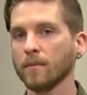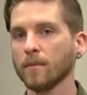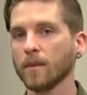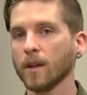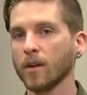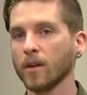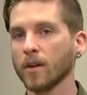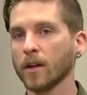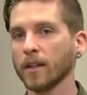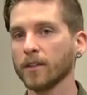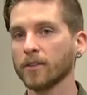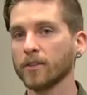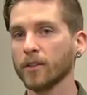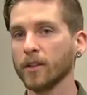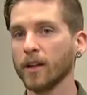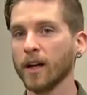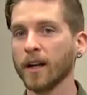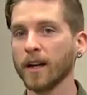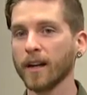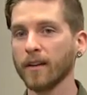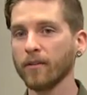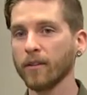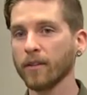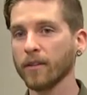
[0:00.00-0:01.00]
Okay, so
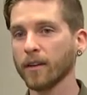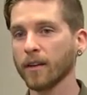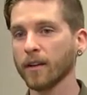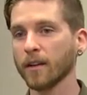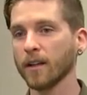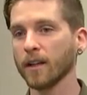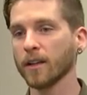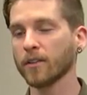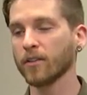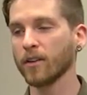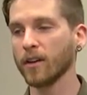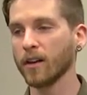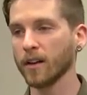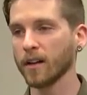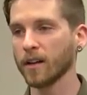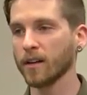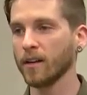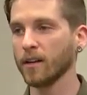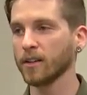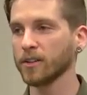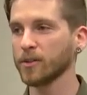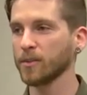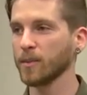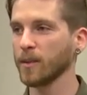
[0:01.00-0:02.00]
not everything electronic
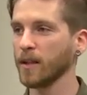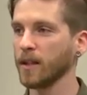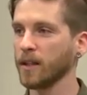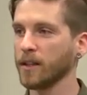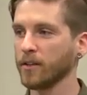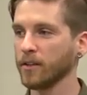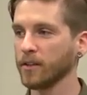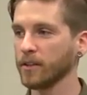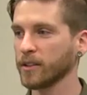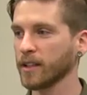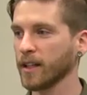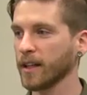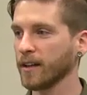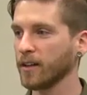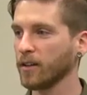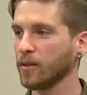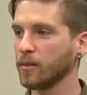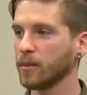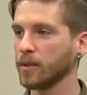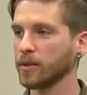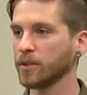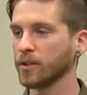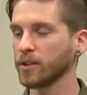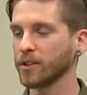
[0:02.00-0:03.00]
costs money to
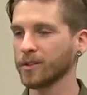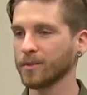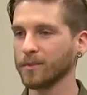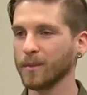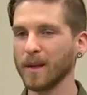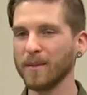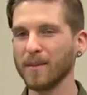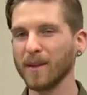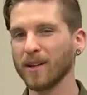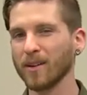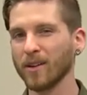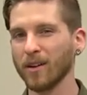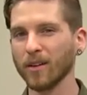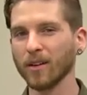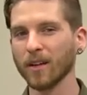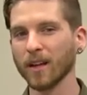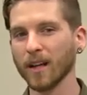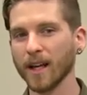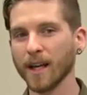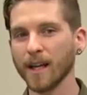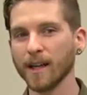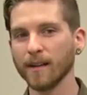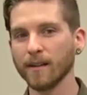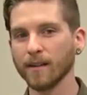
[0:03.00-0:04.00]
recycle, but just maybe call
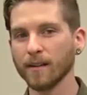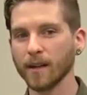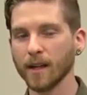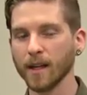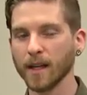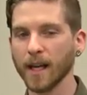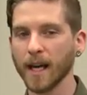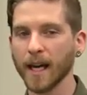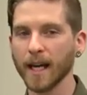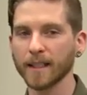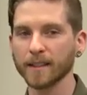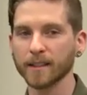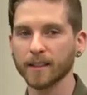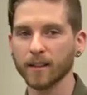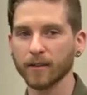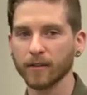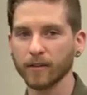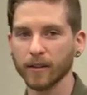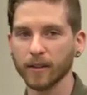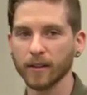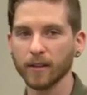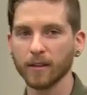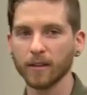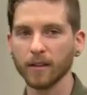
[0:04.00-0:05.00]
ahead and, and ask
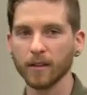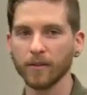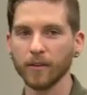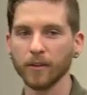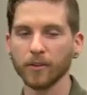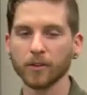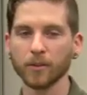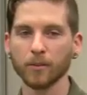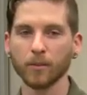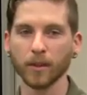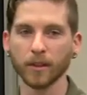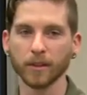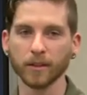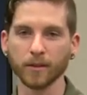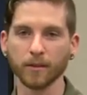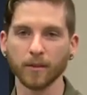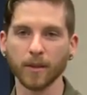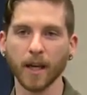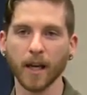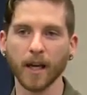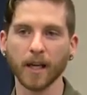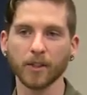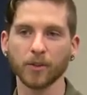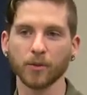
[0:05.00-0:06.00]
if, it, if you should bring some
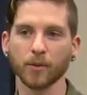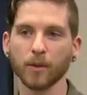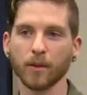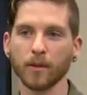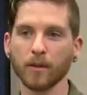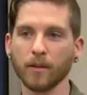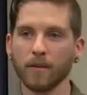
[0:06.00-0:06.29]
cash with